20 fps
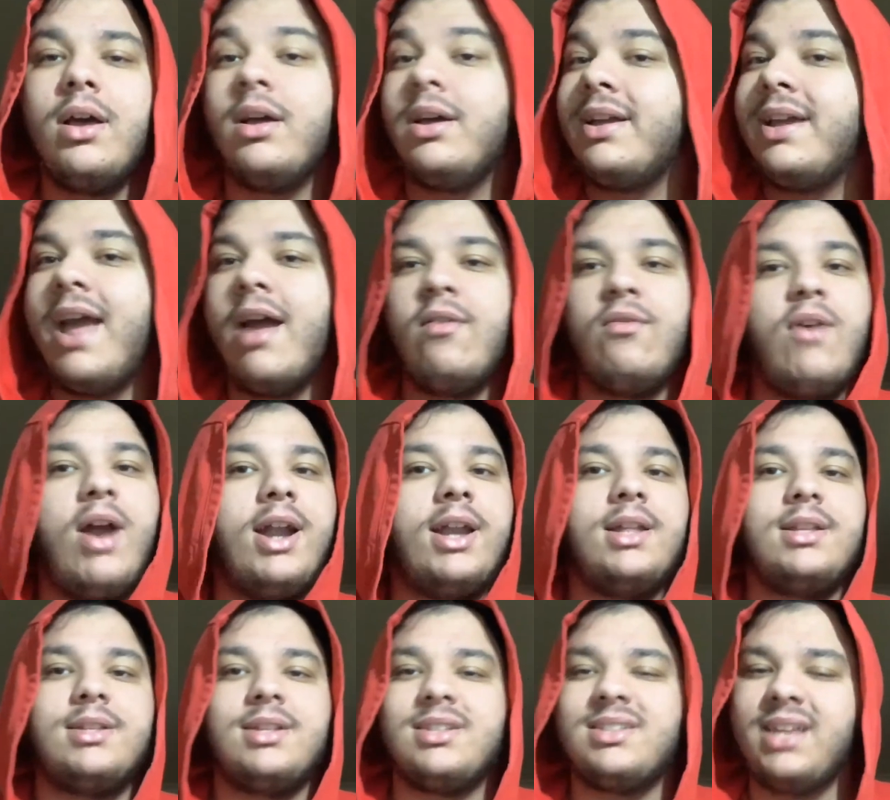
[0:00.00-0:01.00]
get
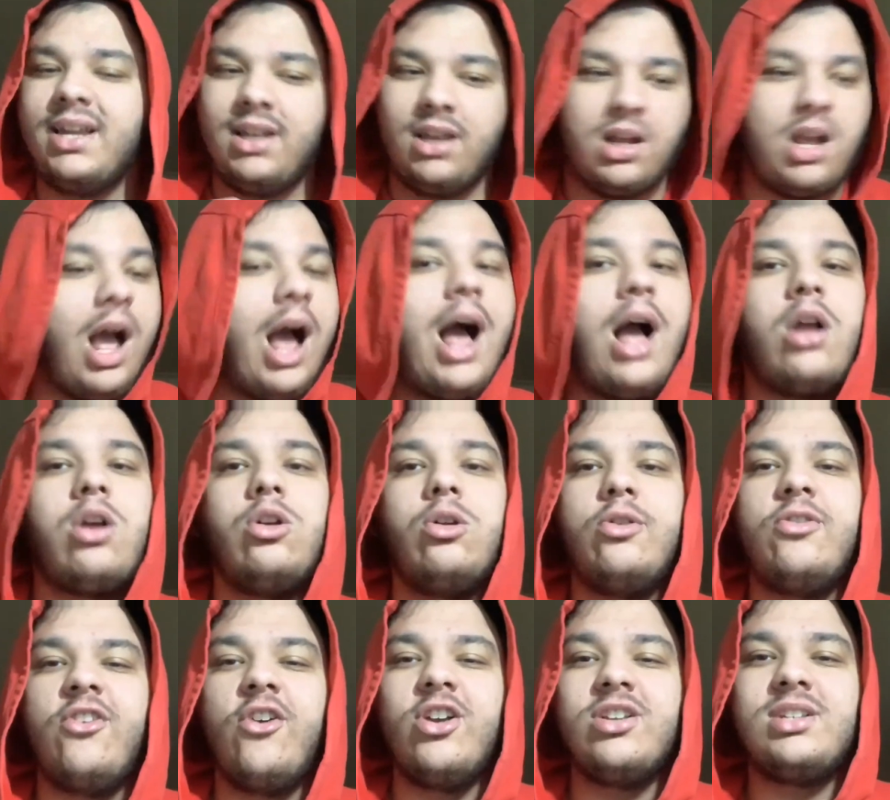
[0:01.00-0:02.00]
ready to see Lukaku
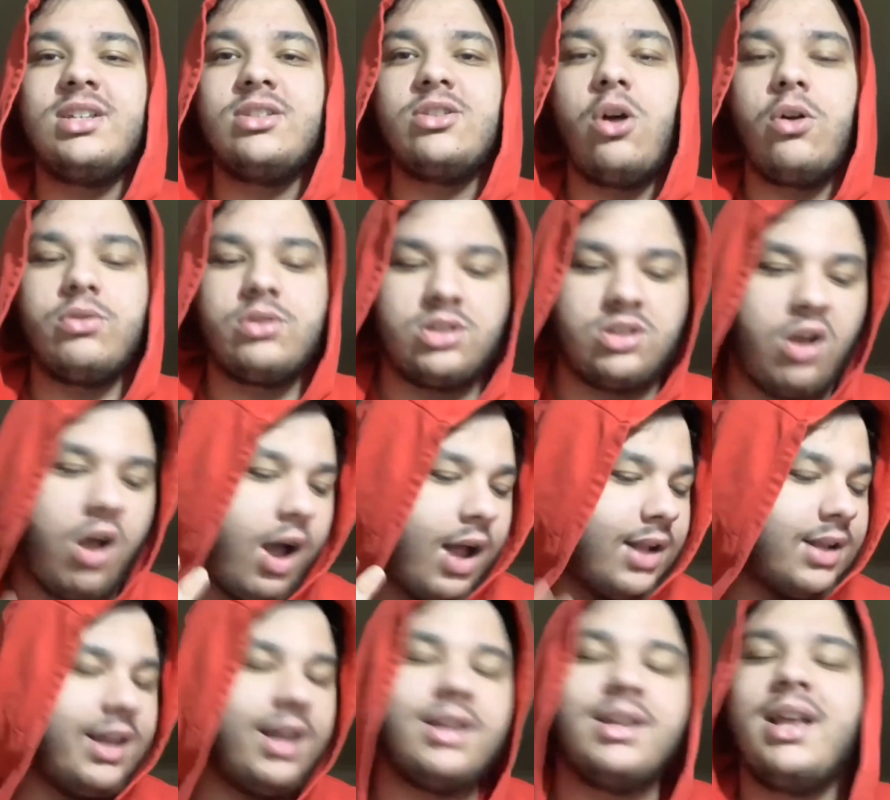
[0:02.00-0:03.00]
versus old
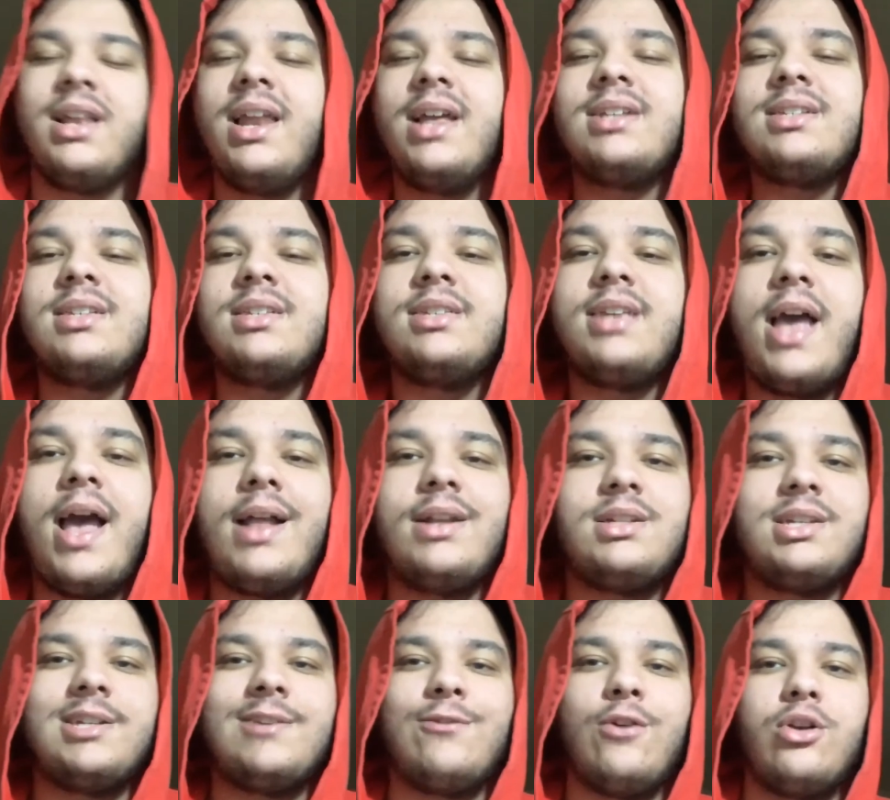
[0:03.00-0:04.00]
side, Alexis
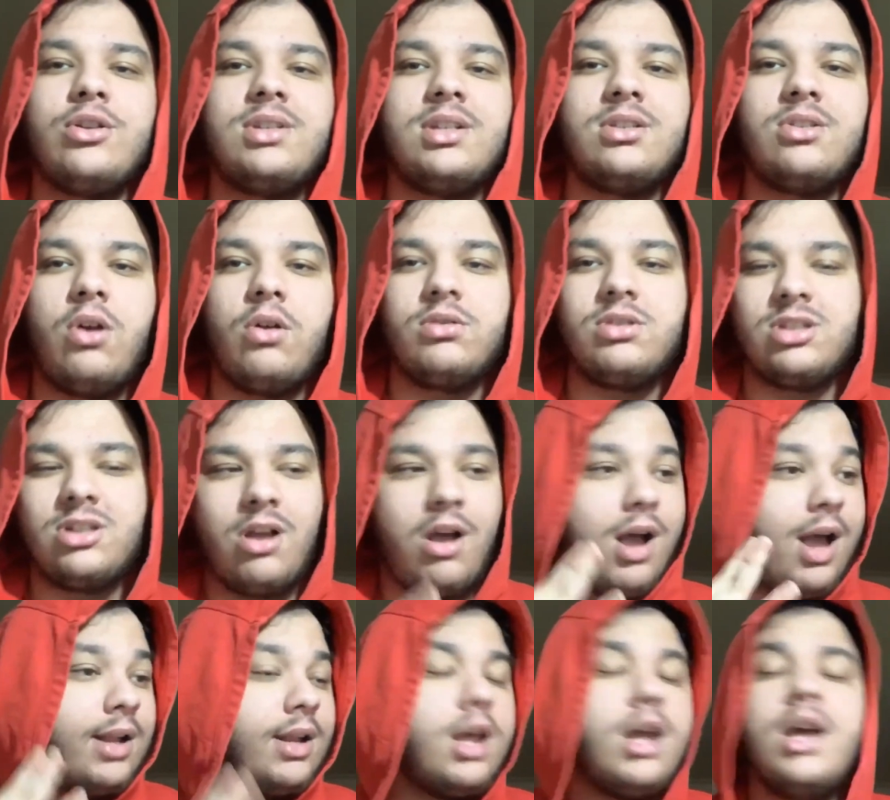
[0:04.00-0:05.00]
Sanchez versus old
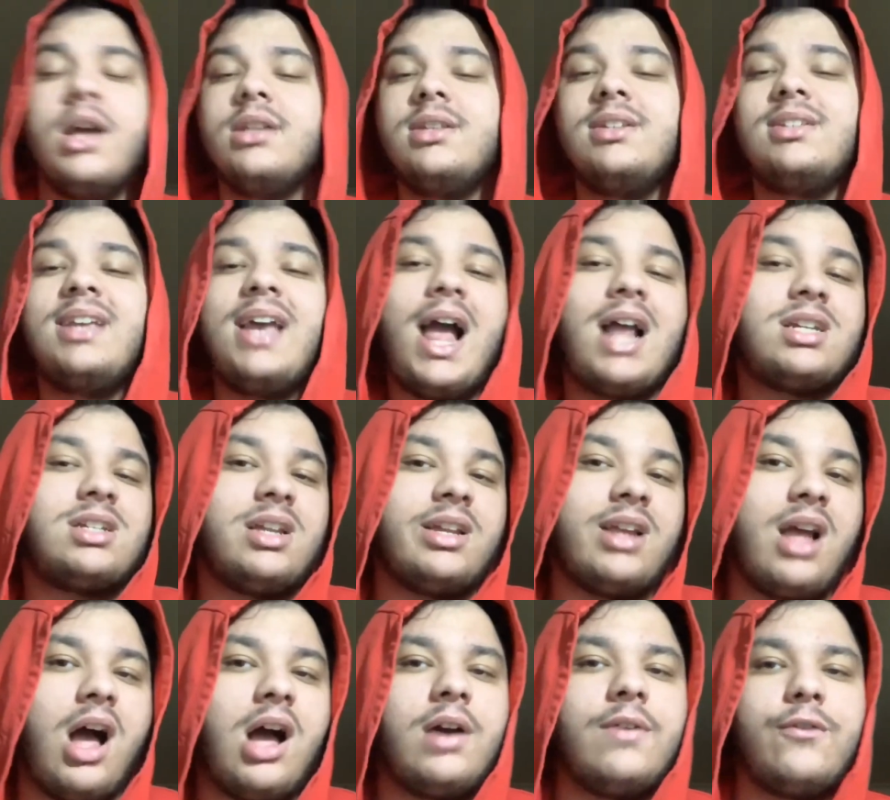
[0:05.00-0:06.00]
side, to see Ashley
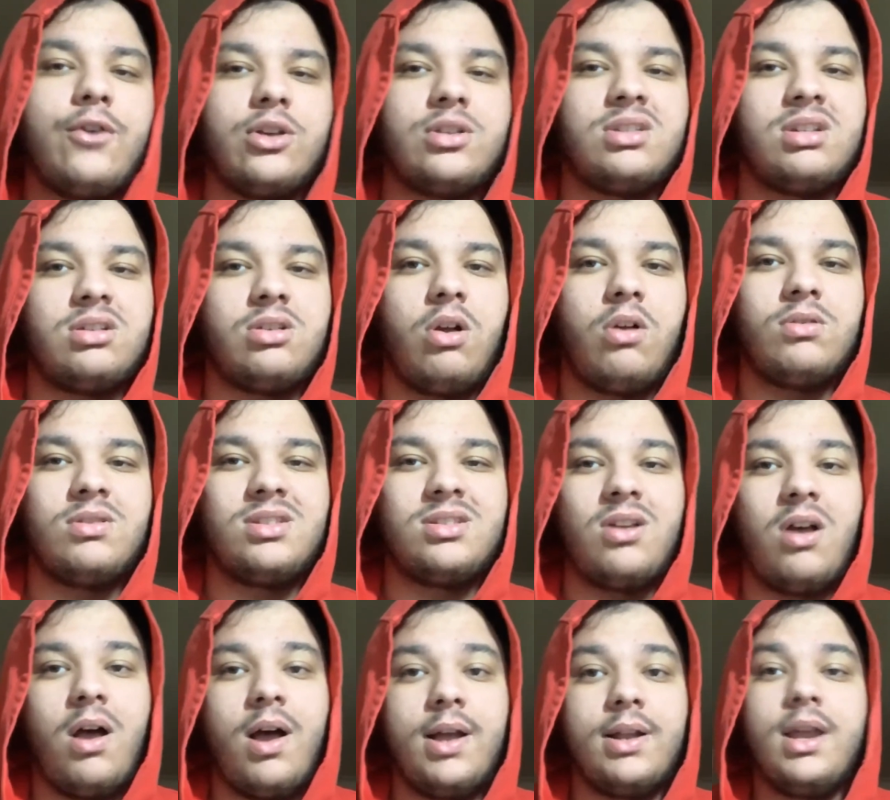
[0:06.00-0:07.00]
Young versus old
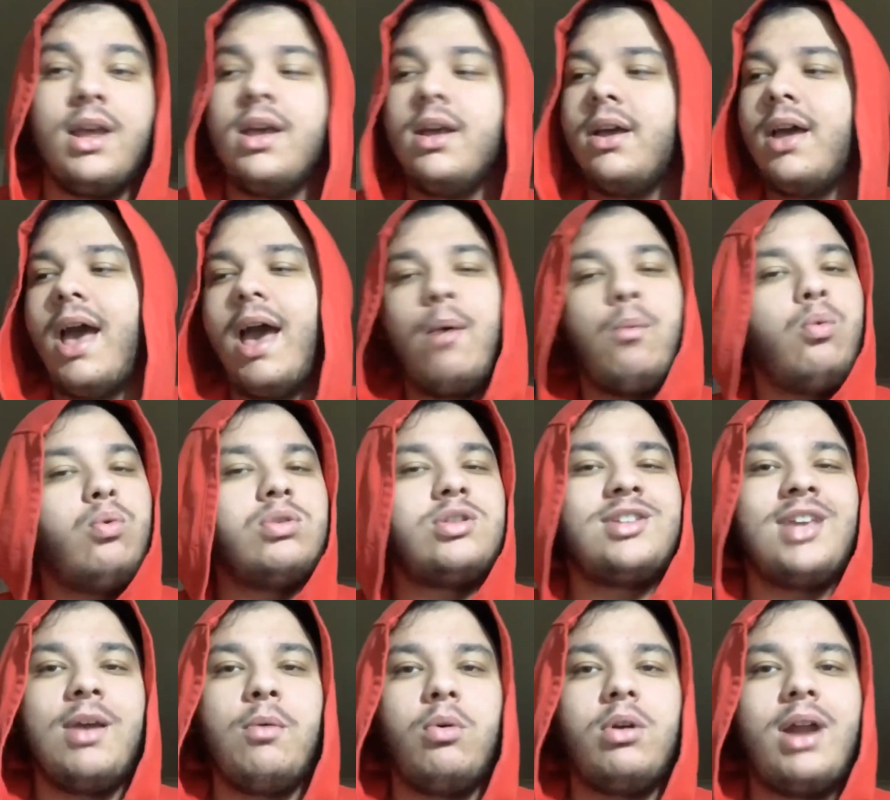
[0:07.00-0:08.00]
side. And we'll
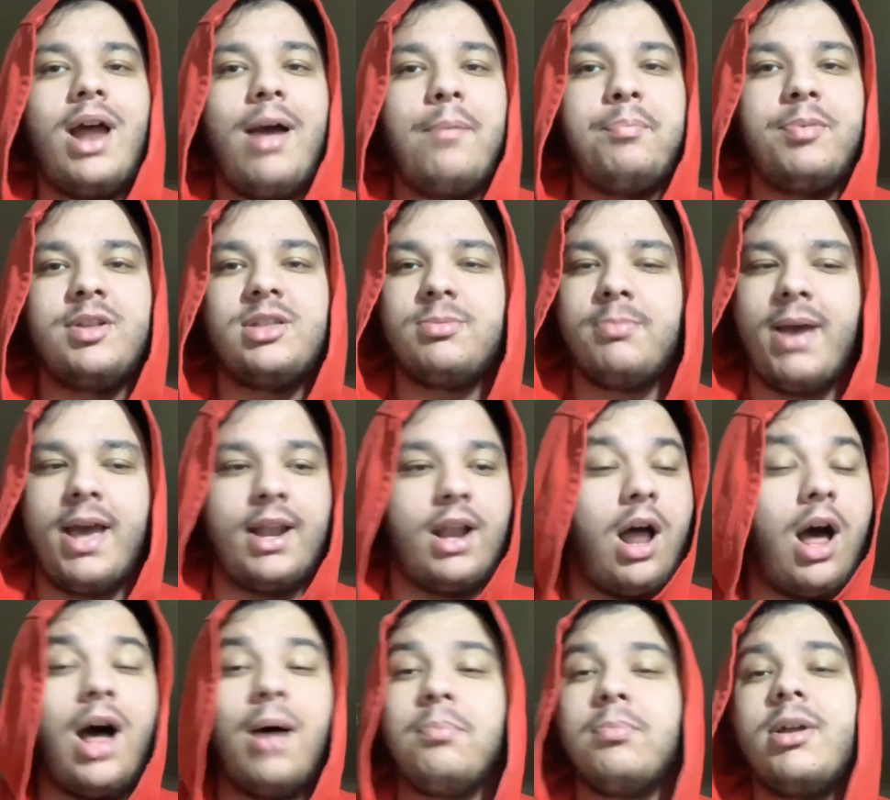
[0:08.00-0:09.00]
see what happens, man.
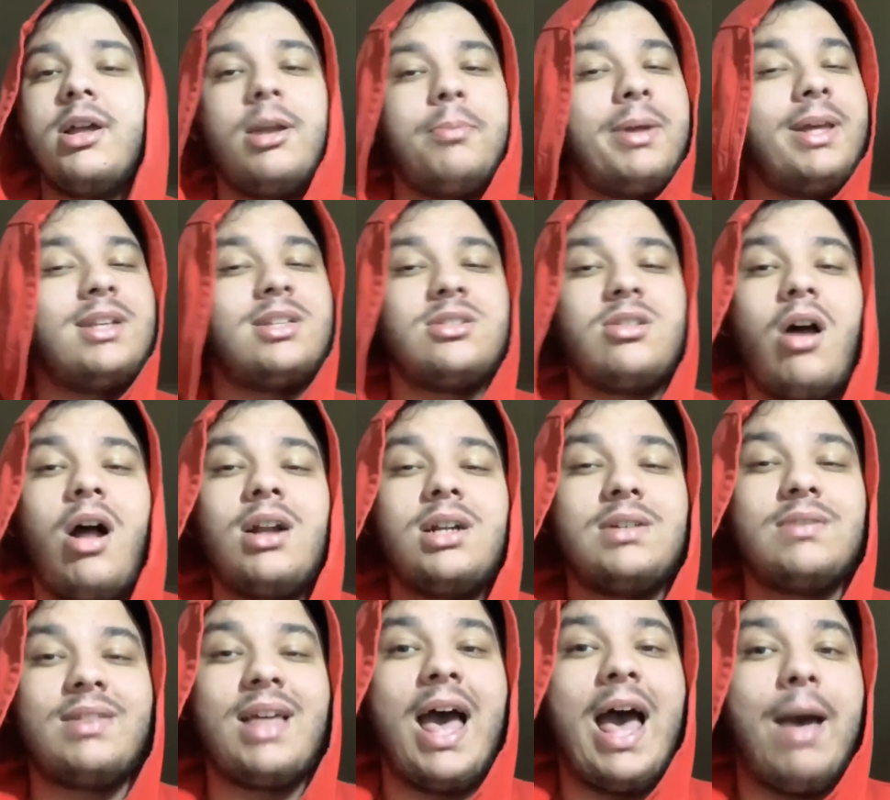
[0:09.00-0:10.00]
I'm going to be excited
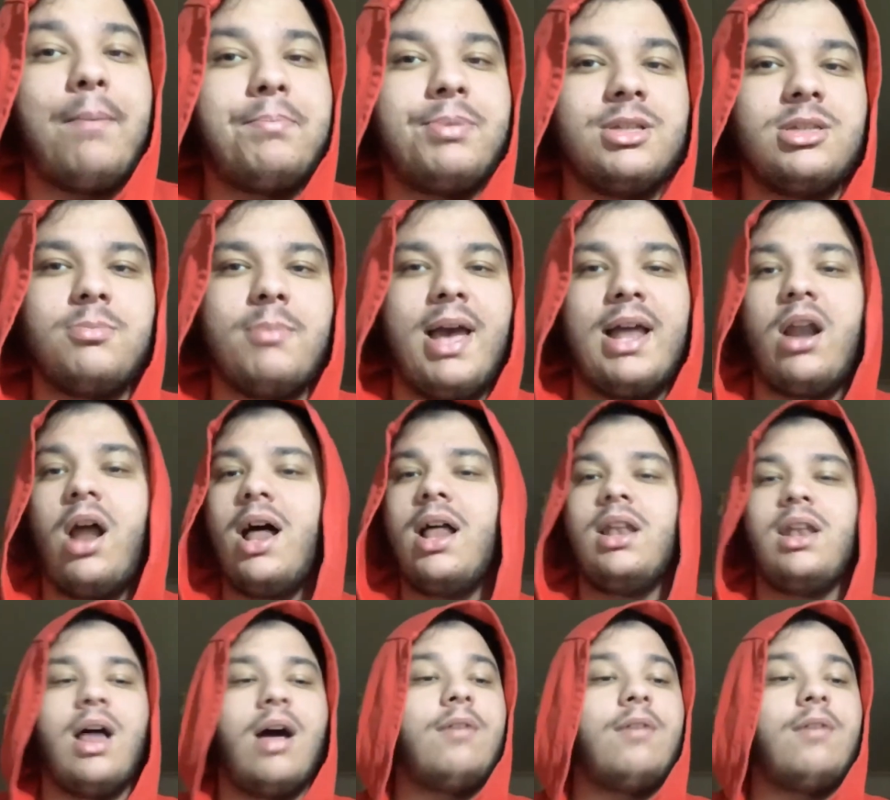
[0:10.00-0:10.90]
if that happens, man. I'm